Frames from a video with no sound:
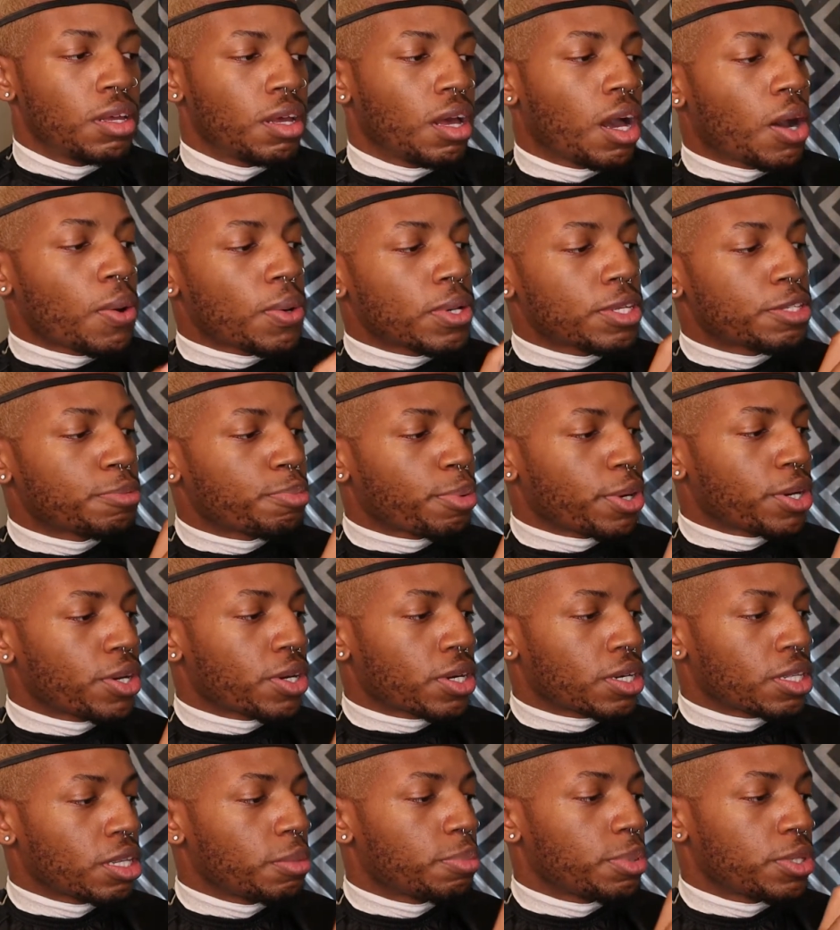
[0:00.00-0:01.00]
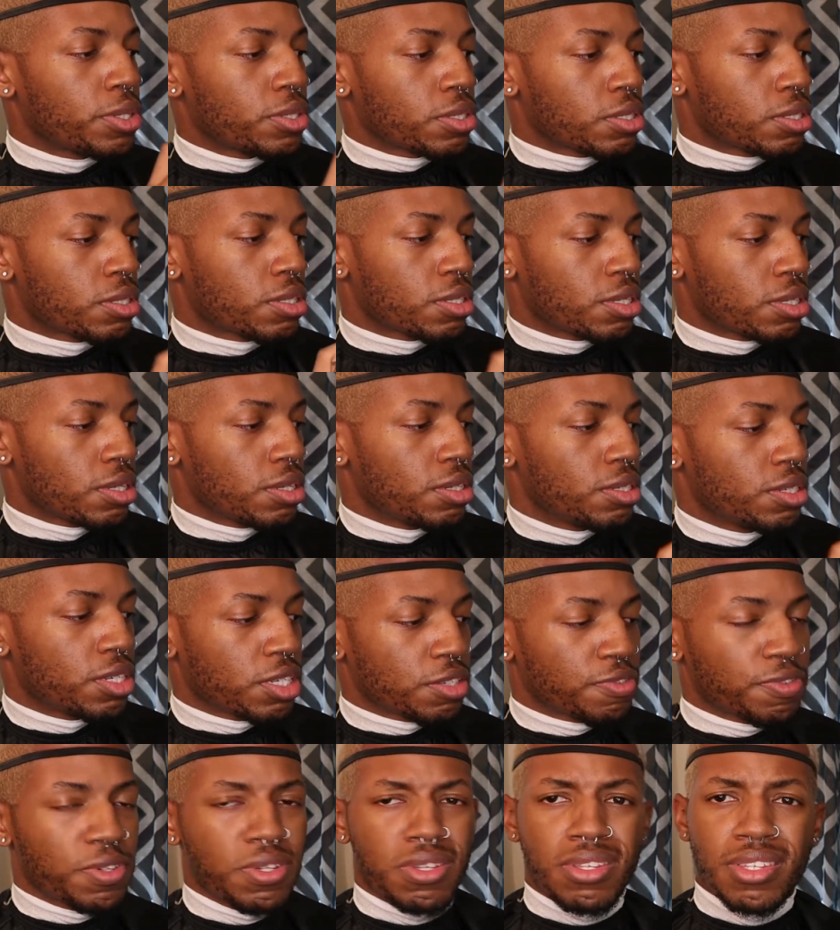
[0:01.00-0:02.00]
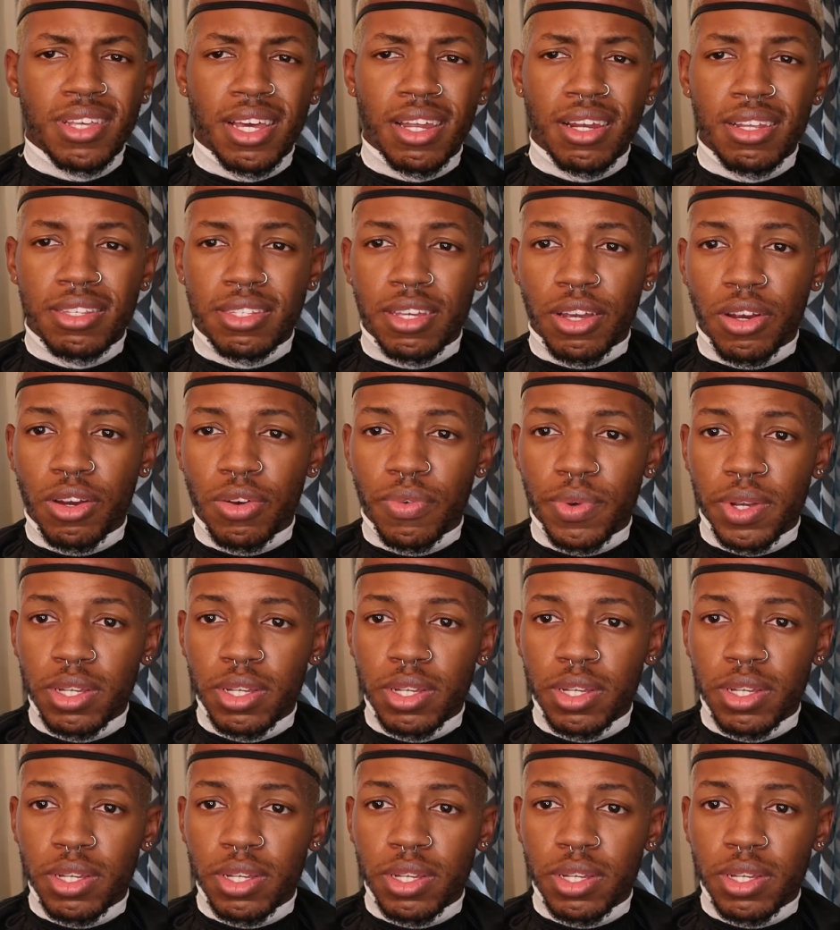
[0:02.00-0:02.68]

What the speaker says: I always spray your clippers just for sanitary